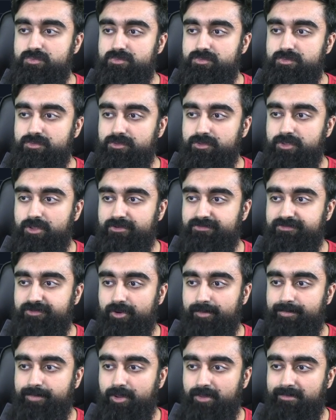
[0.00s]
look for
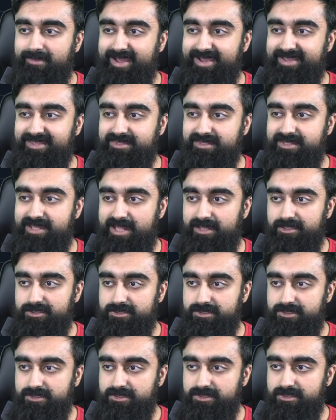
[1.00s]
a pullback in the
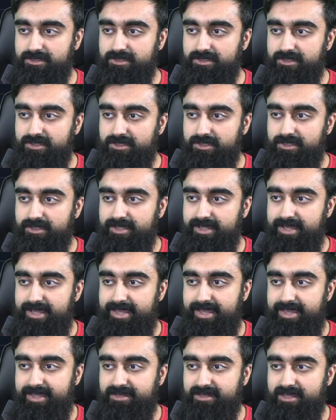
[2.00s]
dollar
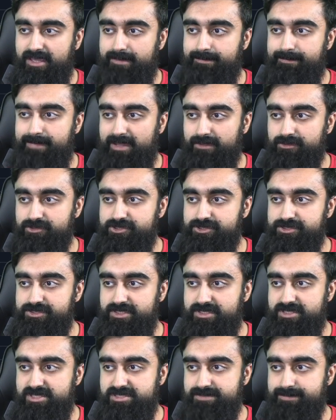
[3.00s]
and a bounce
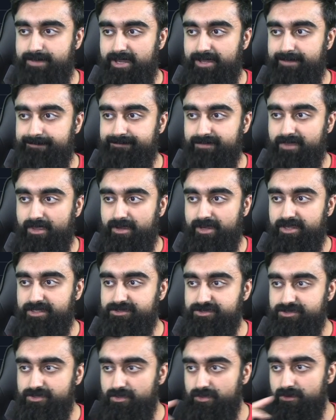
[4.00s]
in the SPY. All right.
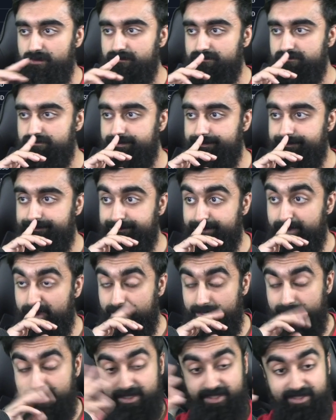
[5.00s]
So
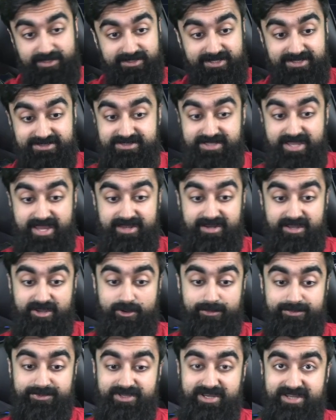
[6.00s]
that's that. I
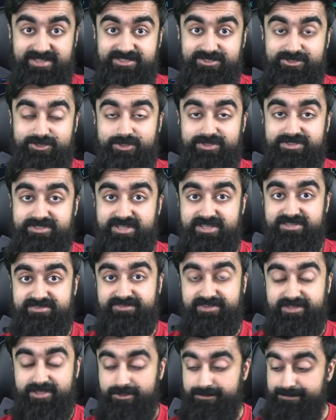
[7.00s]
hope you guys enjoyed today's
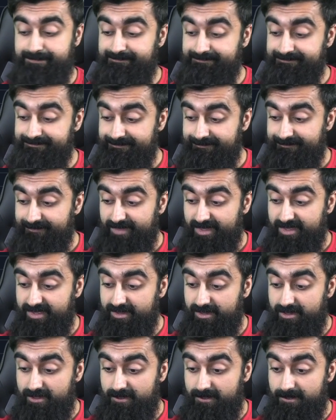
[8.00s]
video.
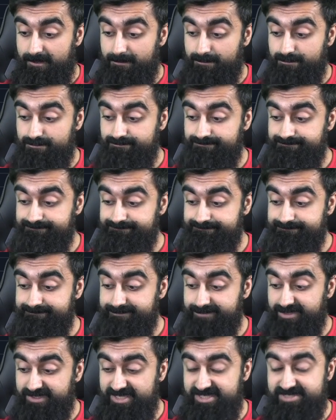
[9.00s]

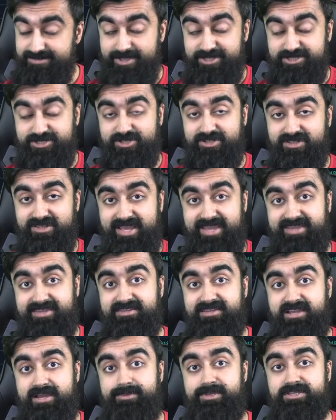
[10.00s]
Please make sure to like,
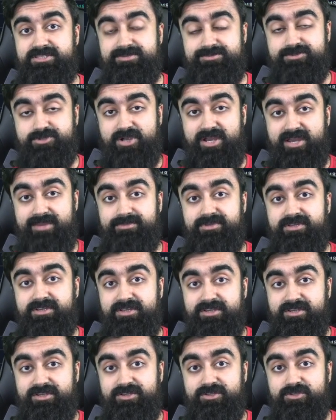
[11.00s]
comment, subscribe,
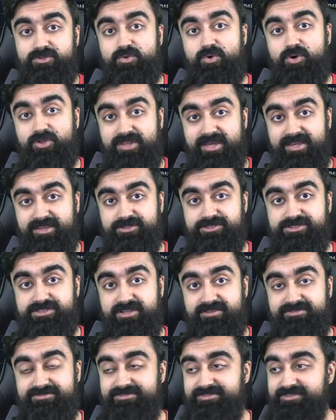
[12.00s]
do all that good
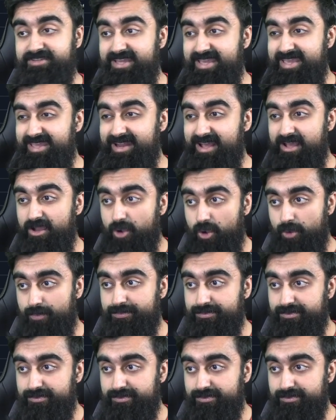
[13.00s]
stuff. And I hope